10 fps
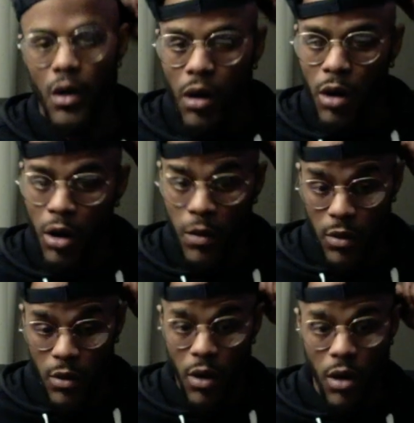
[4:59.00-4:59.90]

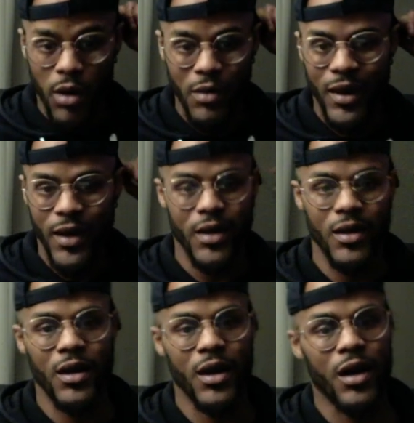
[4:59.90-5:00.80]
overall, like,
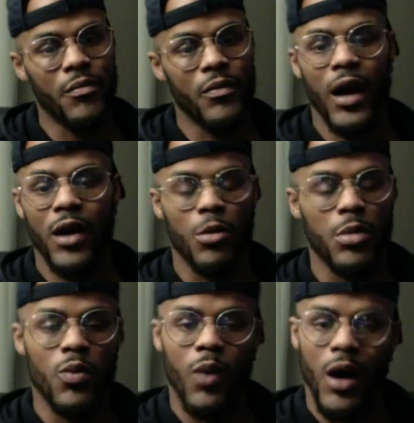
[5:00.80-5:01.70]
I'm not gonna be
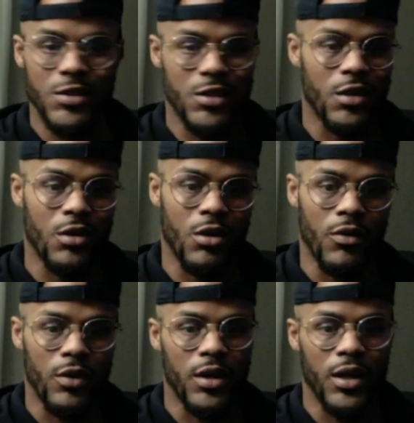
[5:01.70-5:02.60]
watching it over
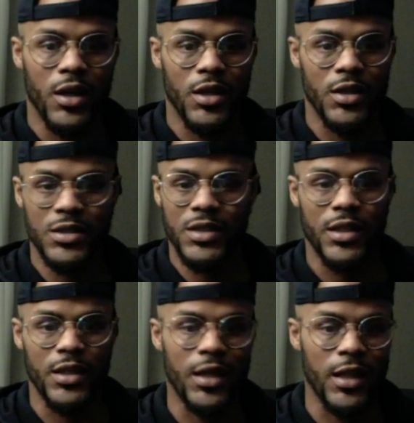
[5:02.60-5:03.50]
again. It just didn't
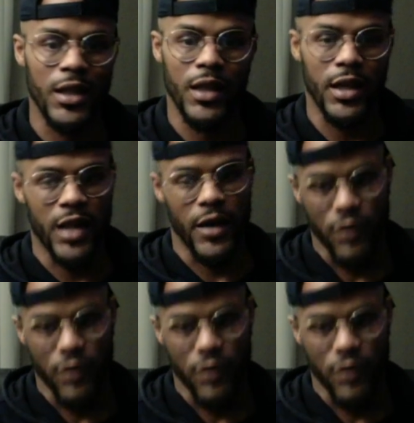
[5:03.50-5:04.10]
click like that for